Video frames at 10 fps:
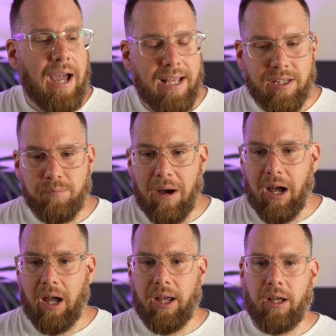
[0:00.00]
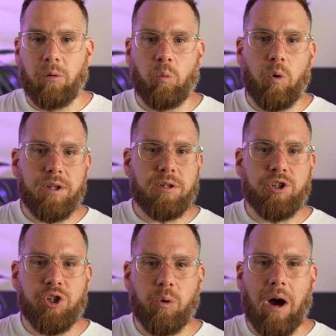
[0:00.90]
That's my, what
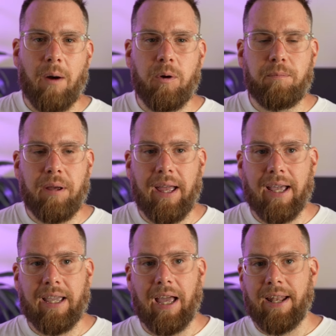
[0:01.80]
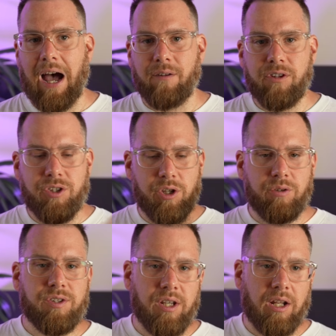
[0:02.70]
shoe I would pick, and obviously
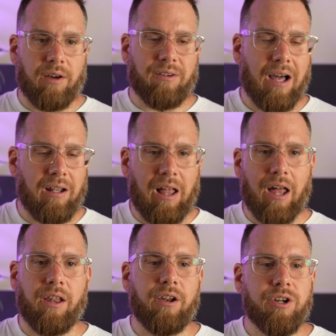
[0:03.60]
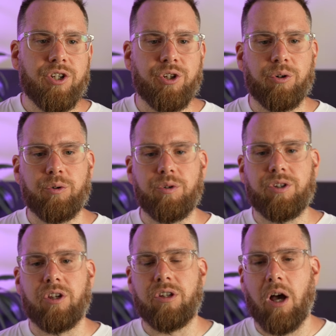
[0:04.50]
you've seen I've got a lot of their
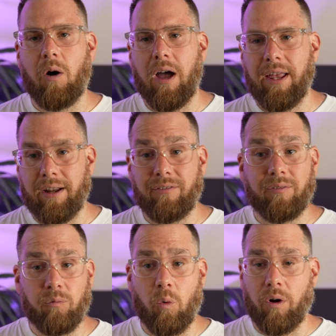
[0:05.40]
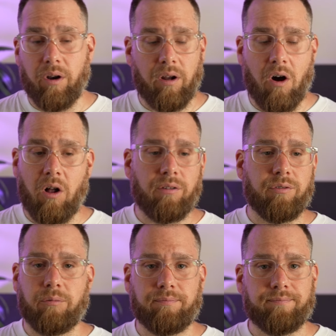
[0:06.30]
shoes, so, and I've worn all of
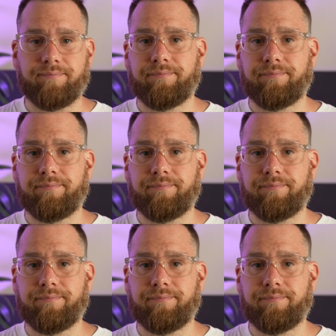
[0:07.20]
them